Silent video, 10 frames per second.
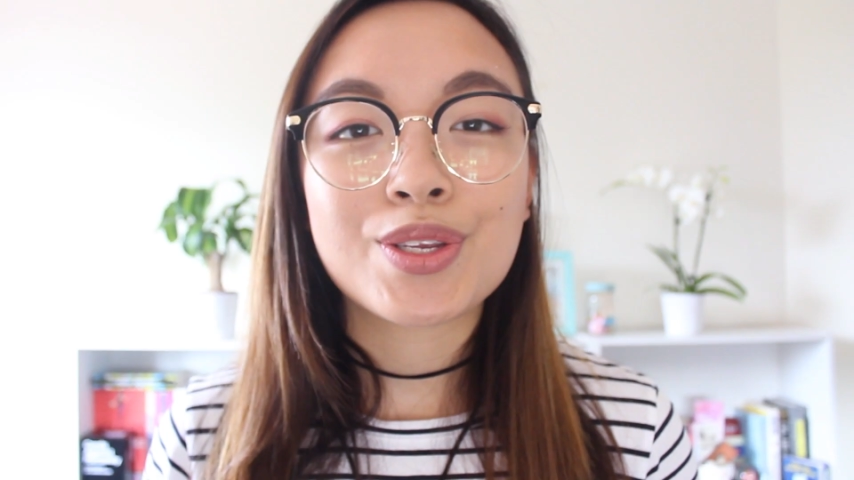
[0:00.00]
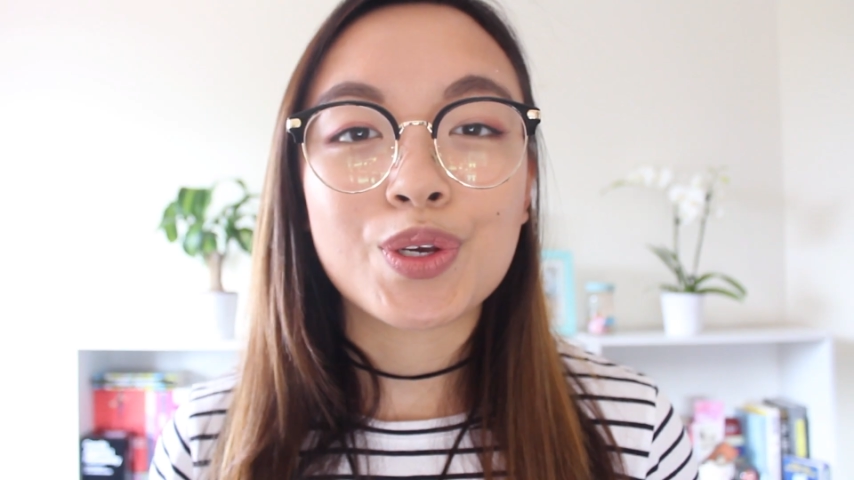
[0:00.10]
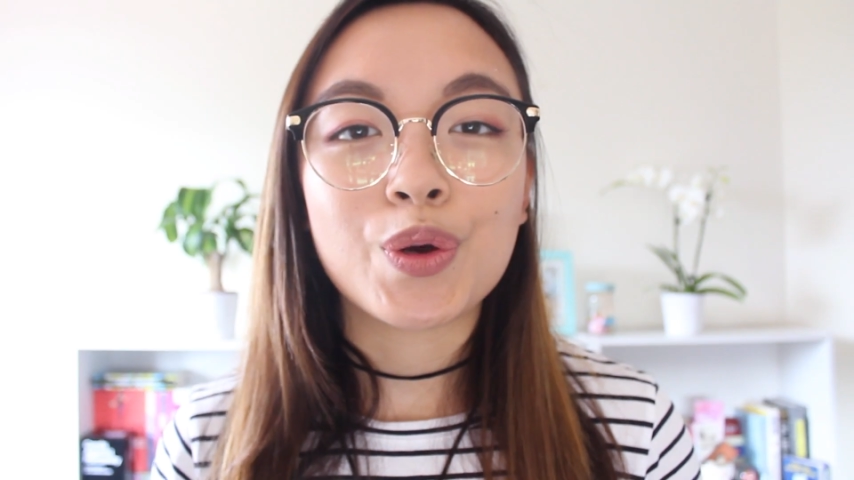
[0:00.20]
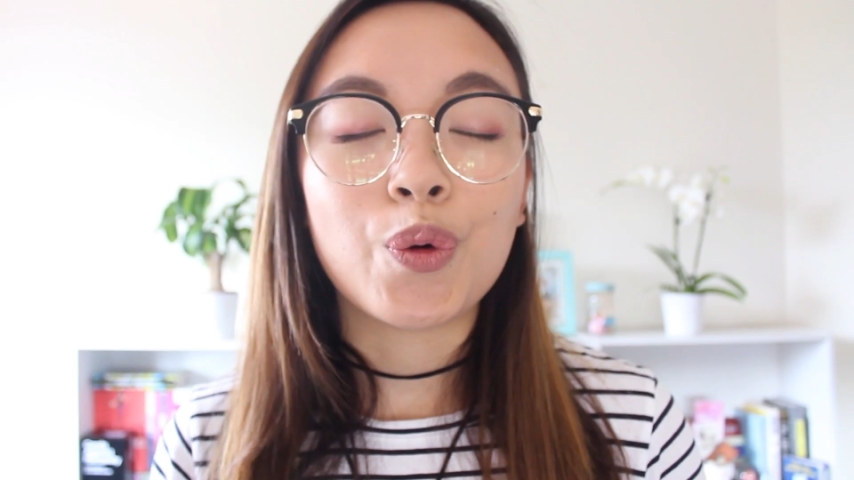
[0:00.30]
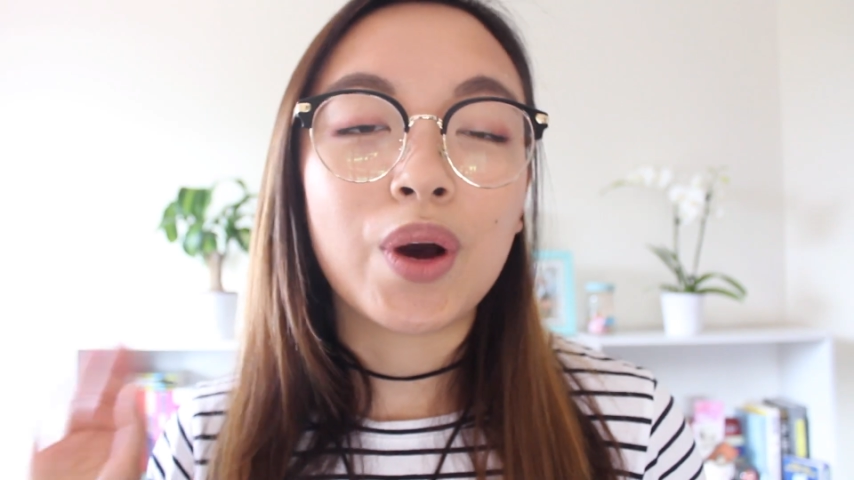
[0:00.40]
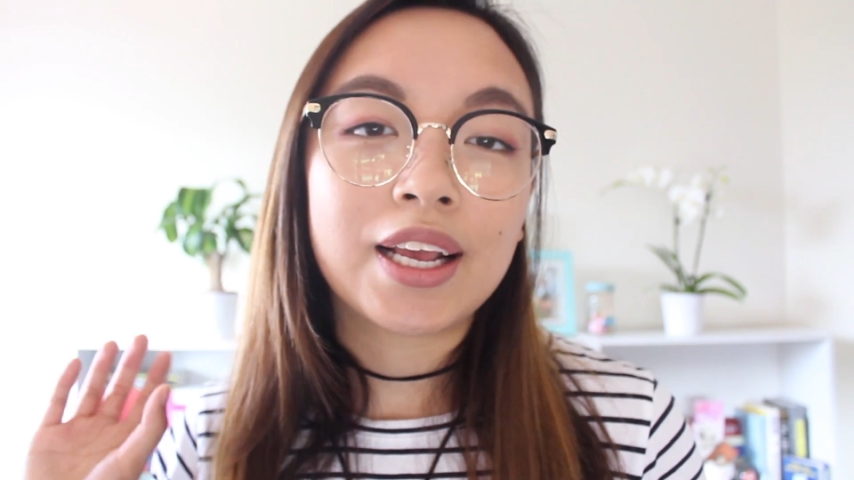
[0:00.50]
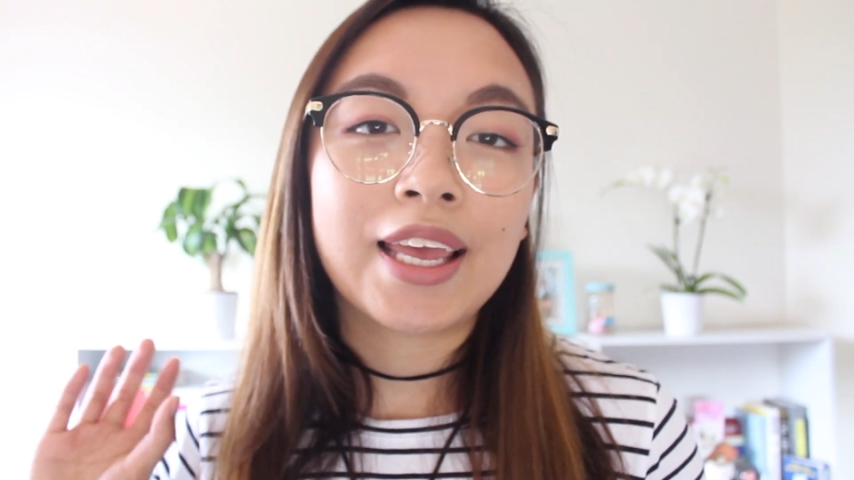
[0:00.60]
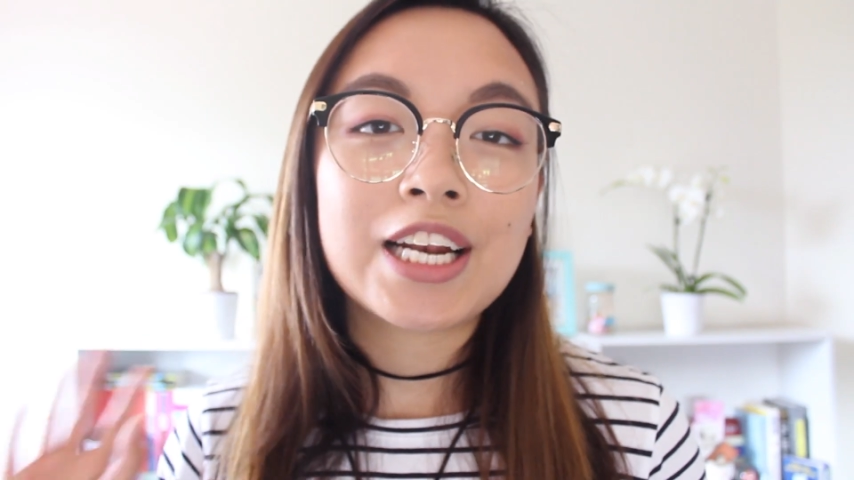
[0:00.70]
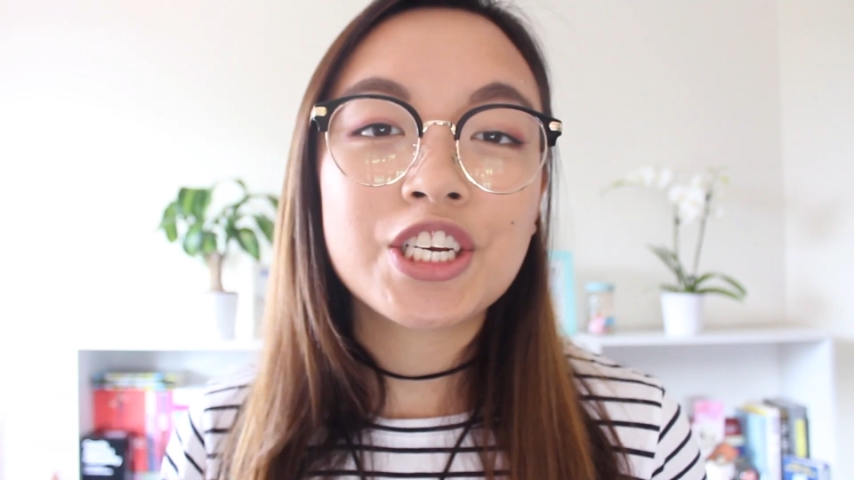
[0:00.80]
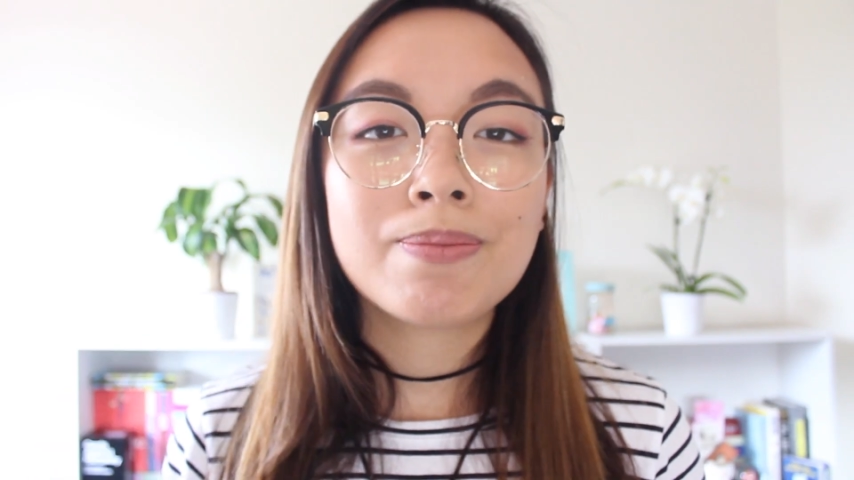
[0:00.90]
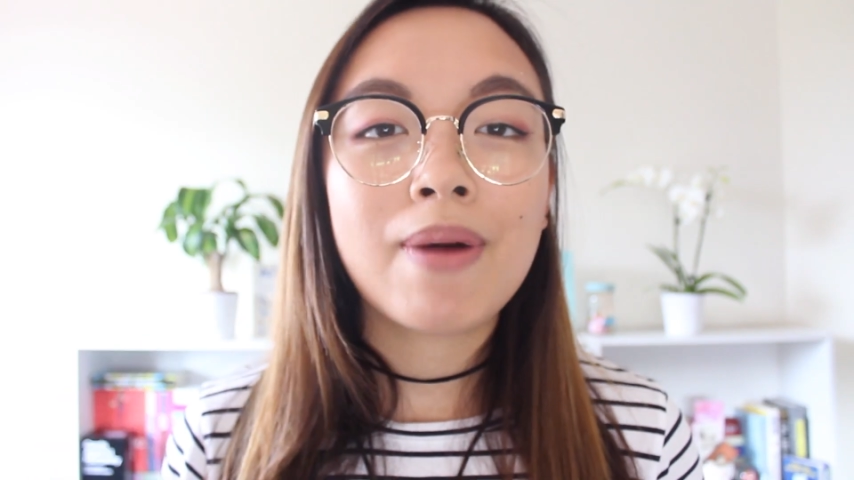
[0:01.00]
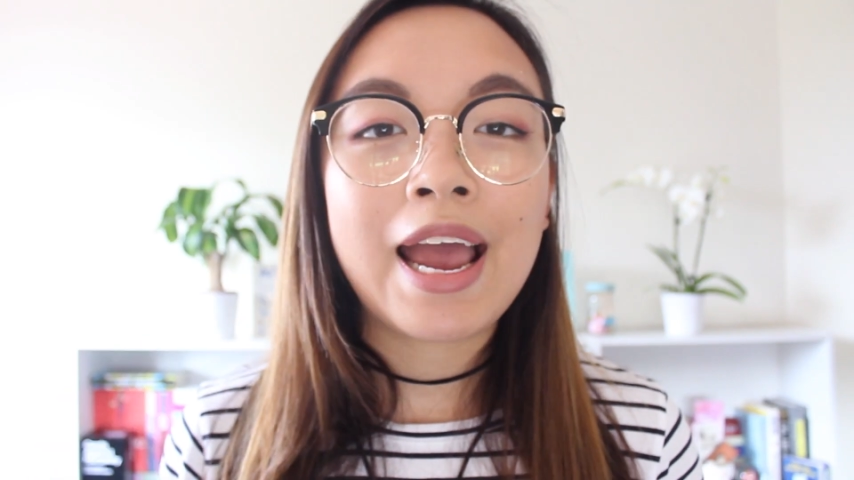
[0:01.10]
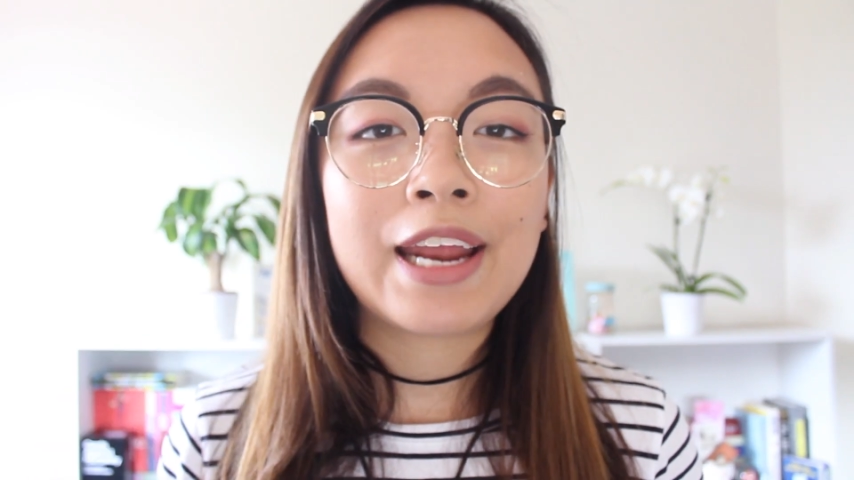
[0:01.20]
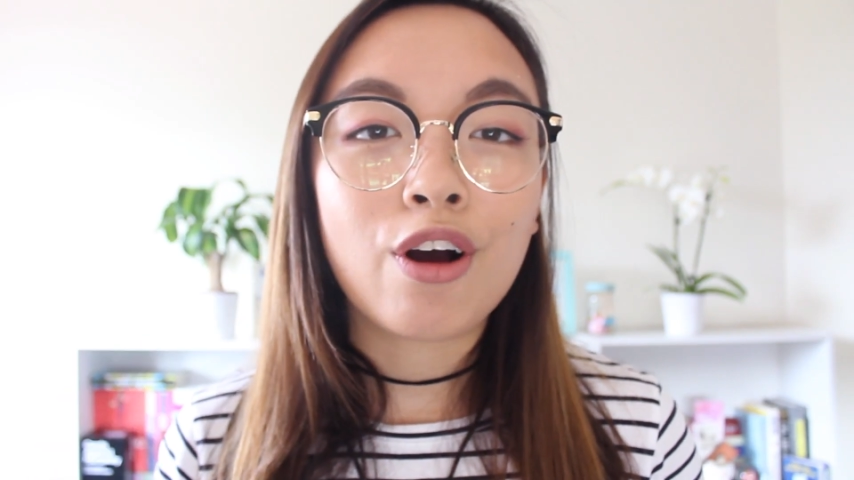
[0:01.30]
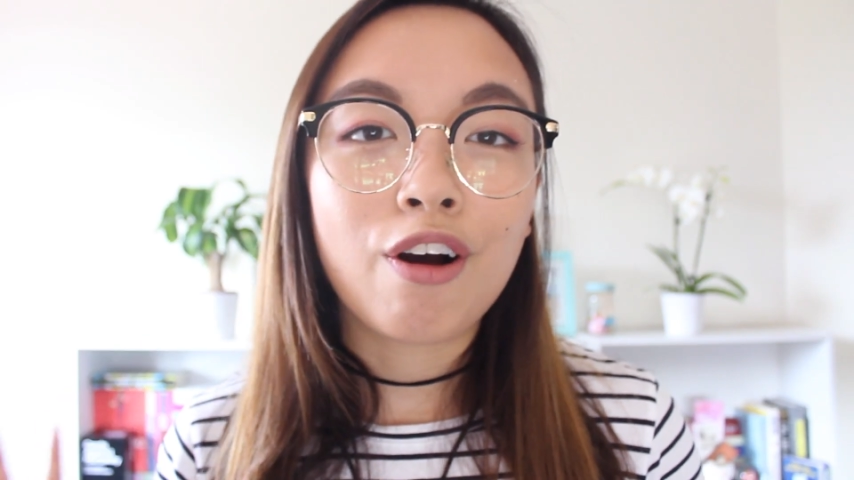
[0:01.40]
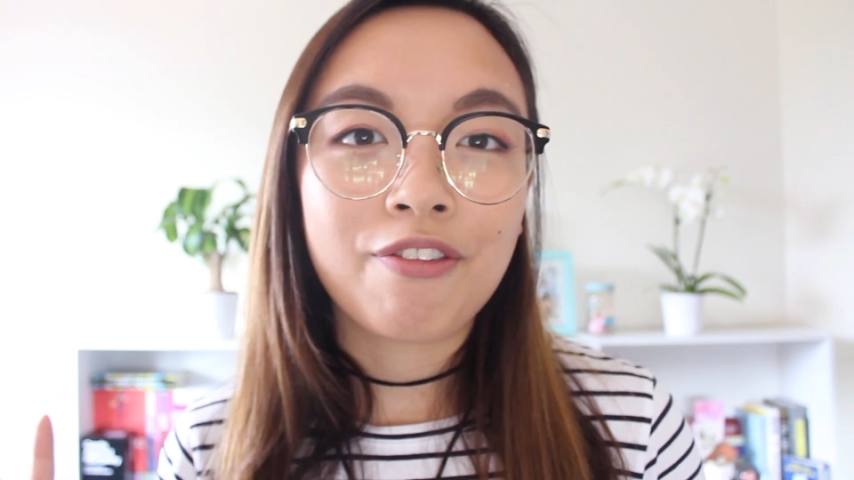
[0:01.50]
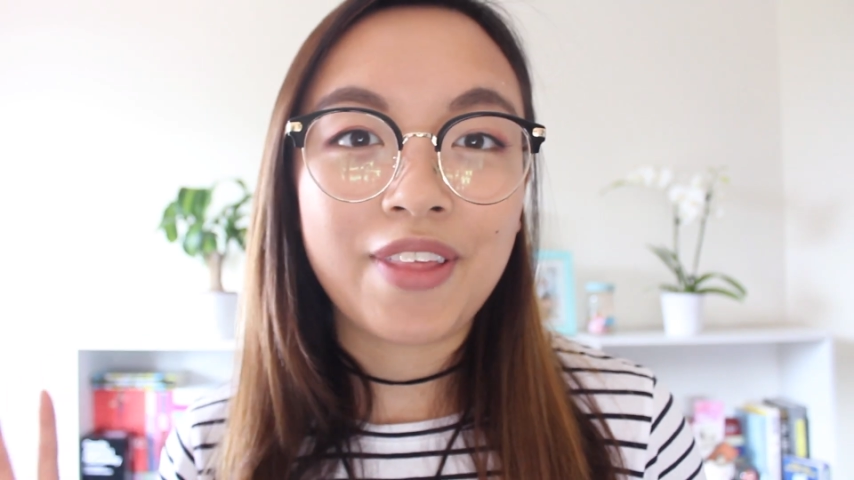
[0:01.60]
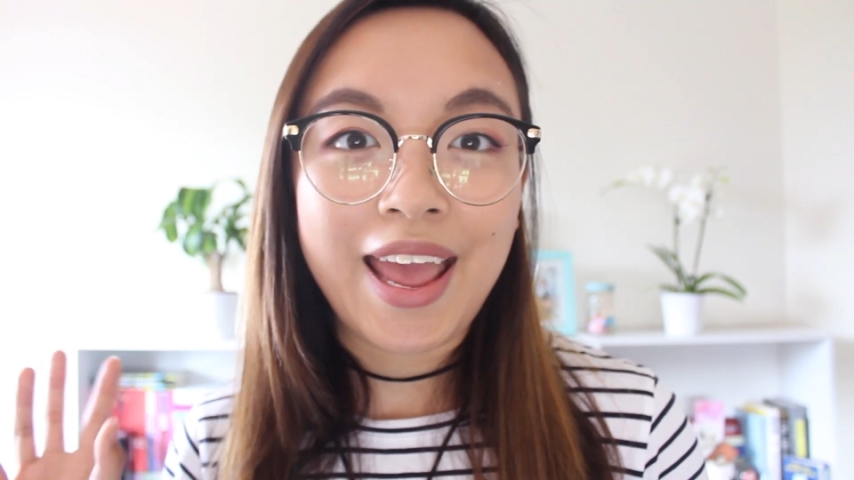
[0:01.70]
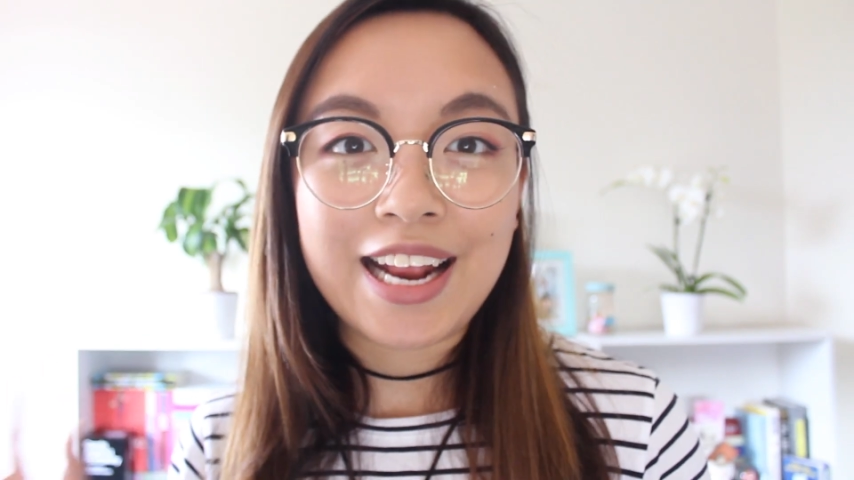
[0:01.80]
to get your mind off the